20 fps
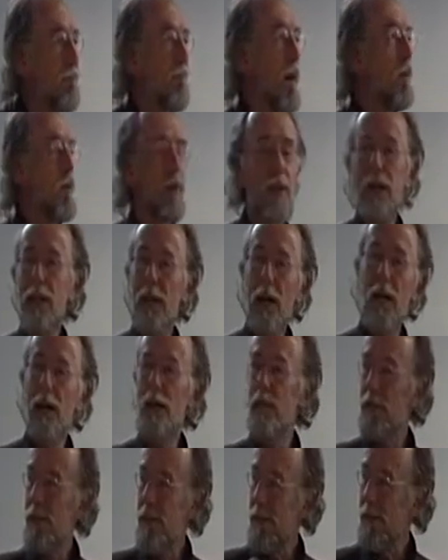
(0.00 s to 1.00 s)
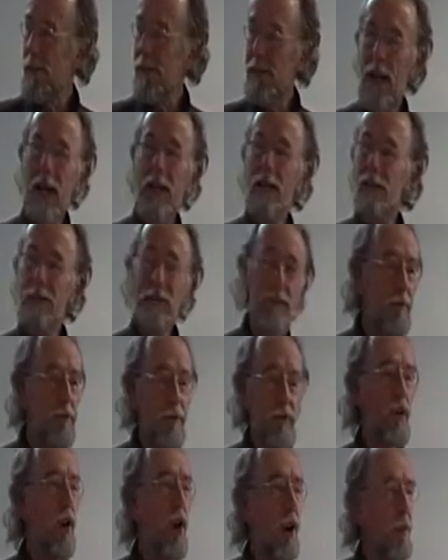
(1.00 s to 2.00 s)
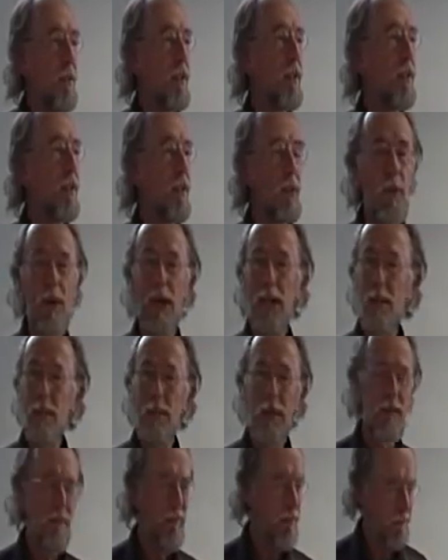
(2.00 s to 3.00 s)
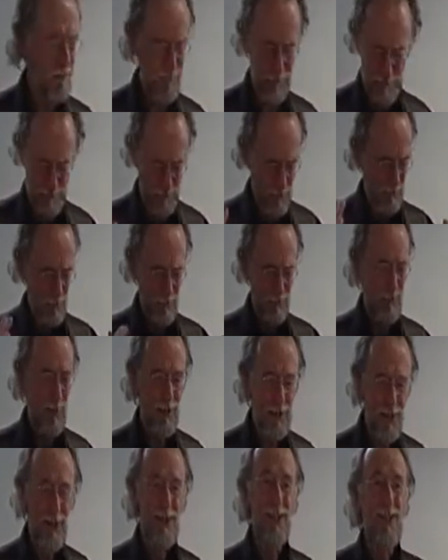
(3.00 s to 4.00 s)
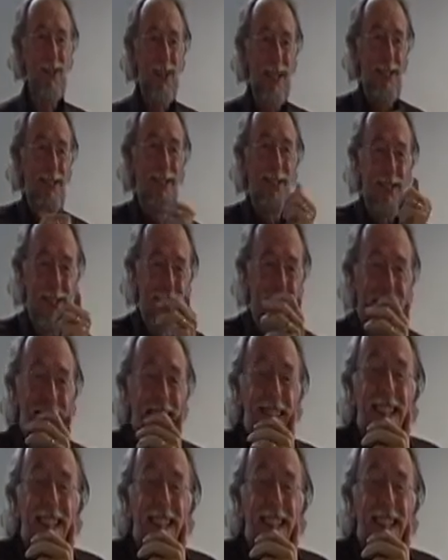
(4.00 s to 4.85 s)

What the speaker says: multicolored and kind of charming in a way, but what a disaster.